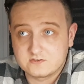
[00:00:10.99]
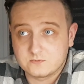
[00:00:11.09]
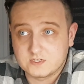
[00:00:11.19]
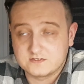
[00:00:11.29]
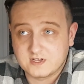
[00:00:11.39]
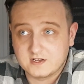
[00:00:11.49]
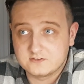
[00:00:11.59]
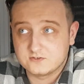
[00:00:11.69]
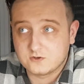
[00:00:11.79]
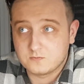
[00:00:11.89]
and we decided
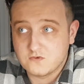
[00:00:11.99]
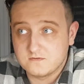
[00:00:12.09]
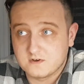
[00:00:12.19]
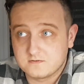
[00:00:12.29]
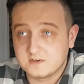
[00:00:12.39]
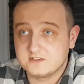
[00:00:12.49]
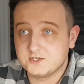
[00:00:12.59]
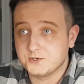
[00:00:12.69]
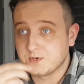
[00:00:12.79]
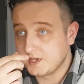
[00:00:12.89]
to sort of move over
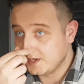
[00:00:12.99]
into